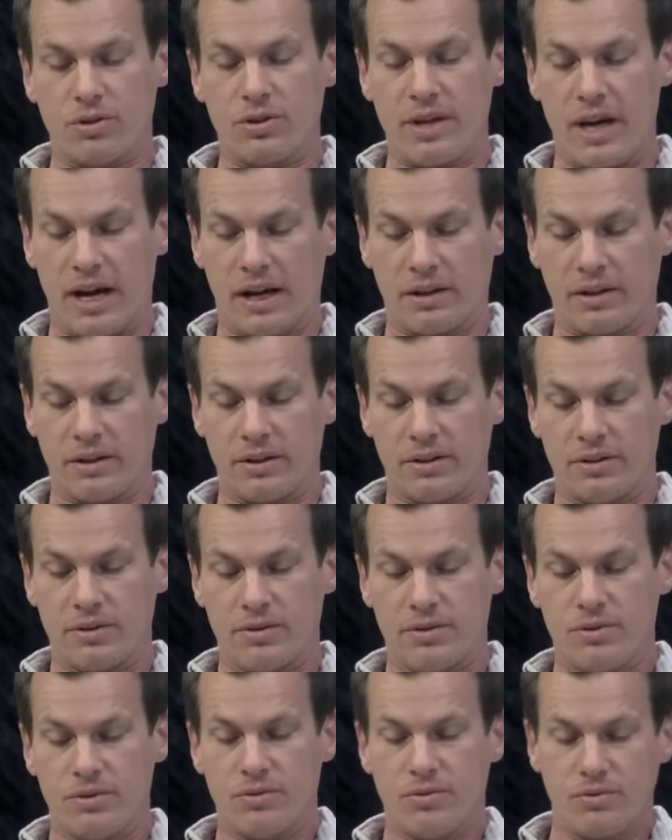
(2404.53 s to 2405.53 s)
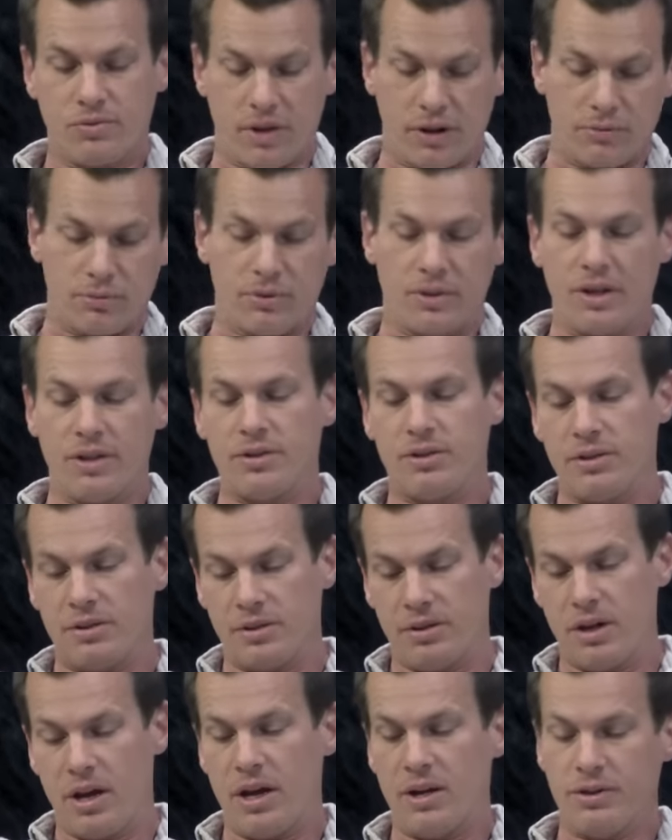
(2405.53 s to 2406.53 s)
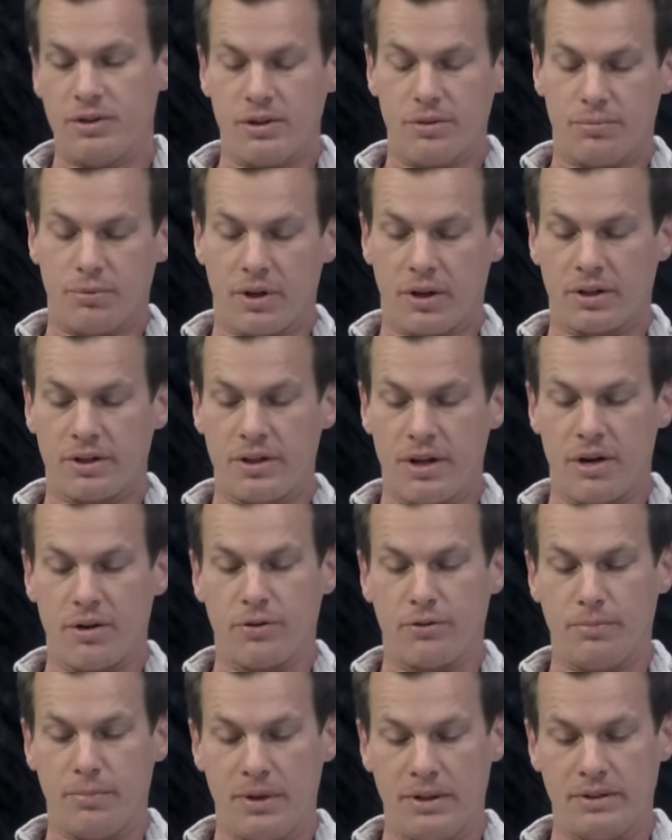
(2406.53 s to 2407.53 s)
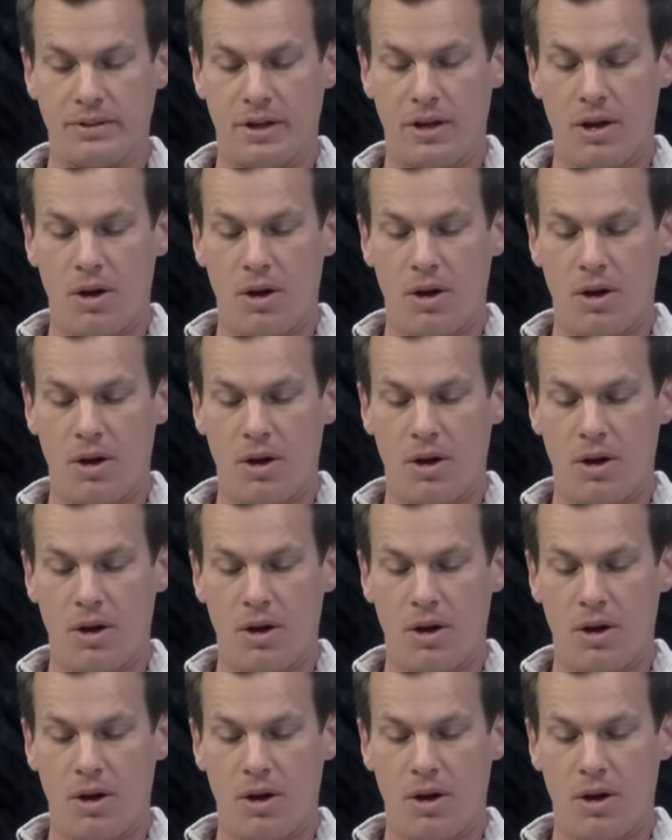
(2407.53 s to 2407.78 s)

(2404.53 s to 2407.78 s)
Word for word: tackling, transportation, energy production, aerospace,